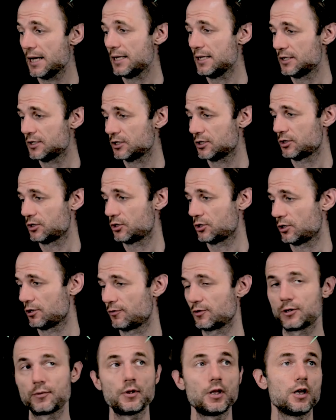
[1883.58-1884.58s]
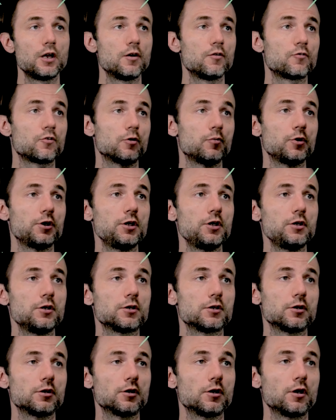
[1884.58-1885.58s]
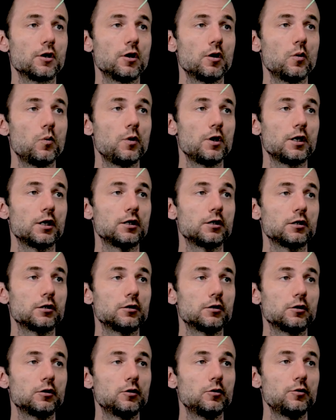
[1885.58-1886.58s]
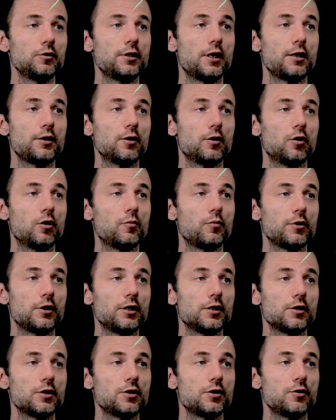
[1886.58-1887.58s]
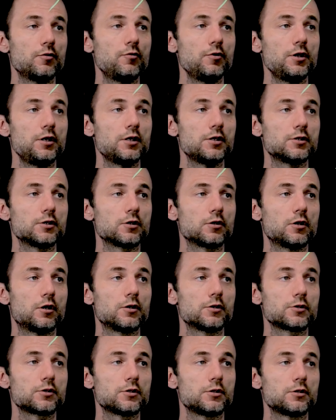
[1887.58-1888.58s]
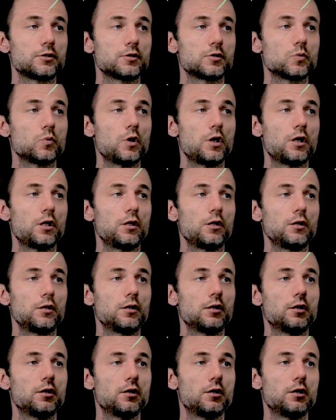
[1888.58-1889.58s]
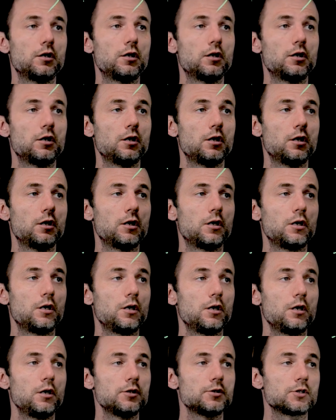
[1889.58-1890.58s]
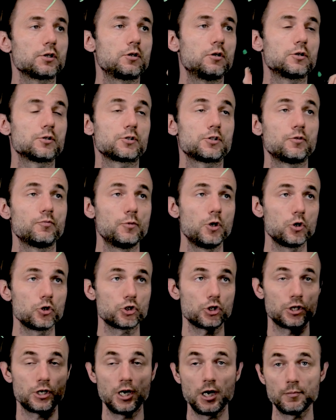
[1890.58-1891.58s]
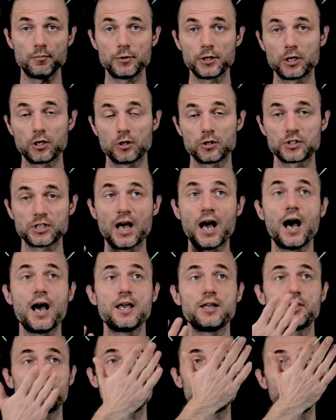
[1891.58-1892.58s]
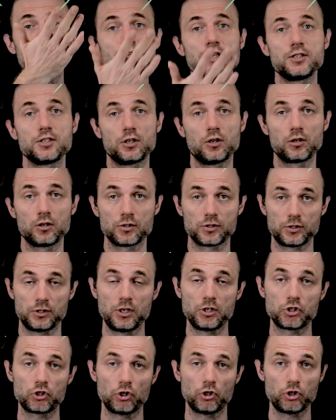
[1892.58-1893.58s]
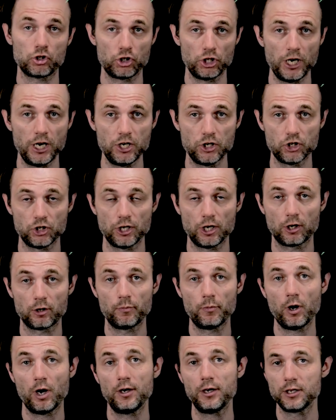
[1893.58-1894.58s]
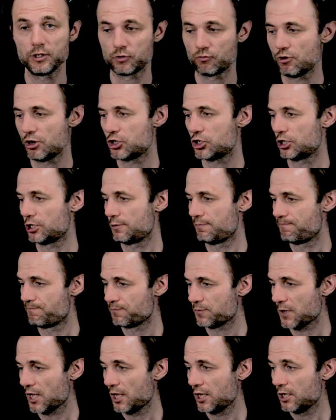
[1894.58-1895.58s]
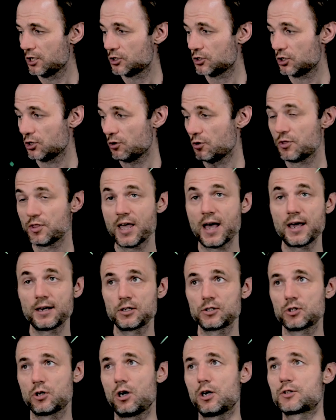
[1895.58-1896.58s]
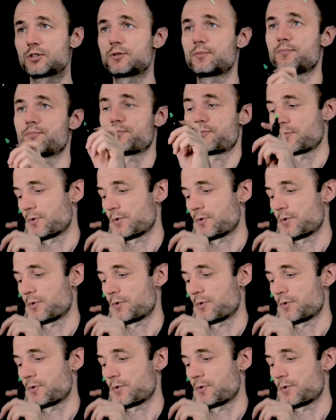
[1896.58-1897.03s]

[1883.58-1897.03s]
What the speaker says: is conserved. From here, we can conclude that omega 3 is a constant as well. It's a constant motion because I3 is a constant. It's not changing. Our body is rigid. So that is awesome.